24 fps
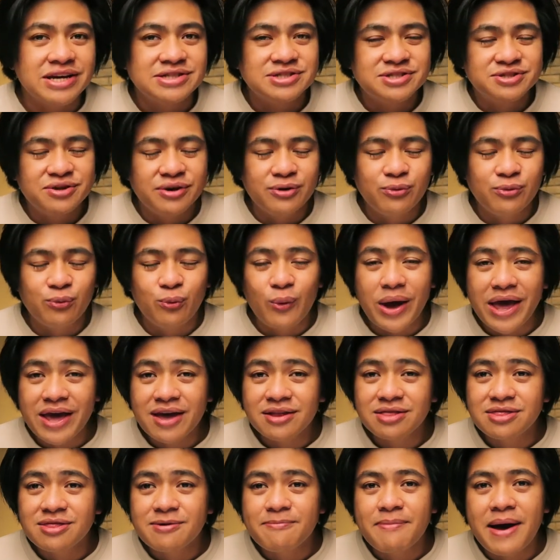I stood way
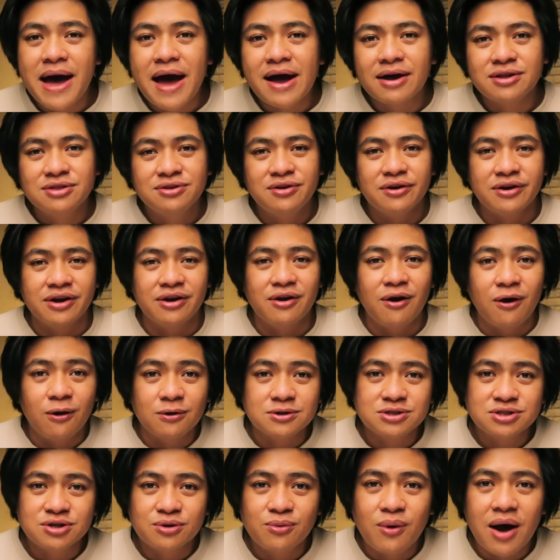at the back, took an
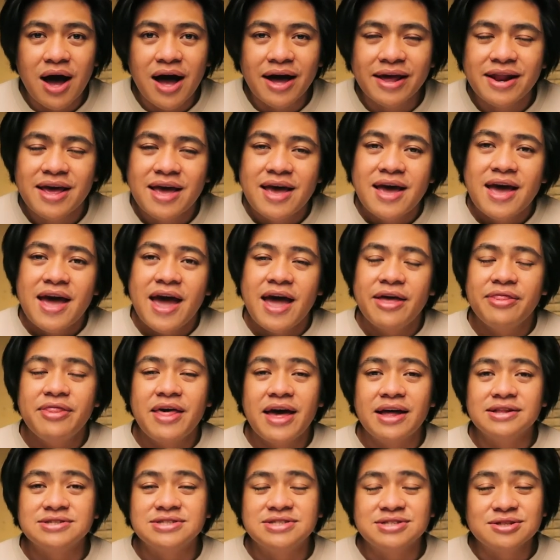ultra wide, and
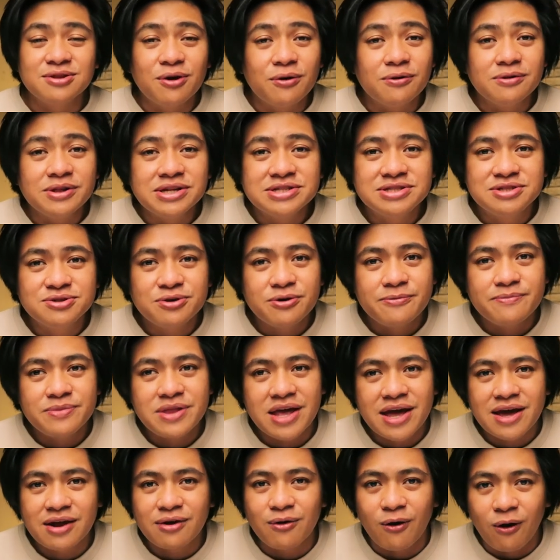then slowly zoomed
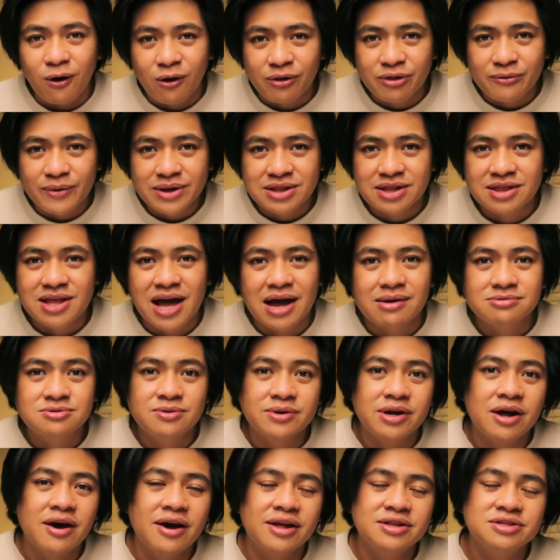in all the way to times
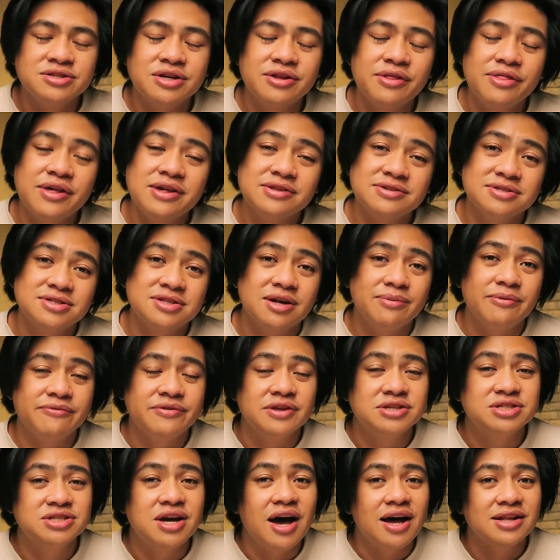one hundred. These are some of
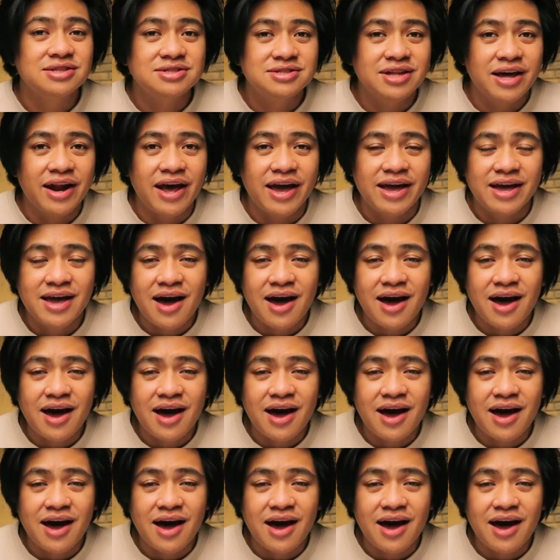the shots that I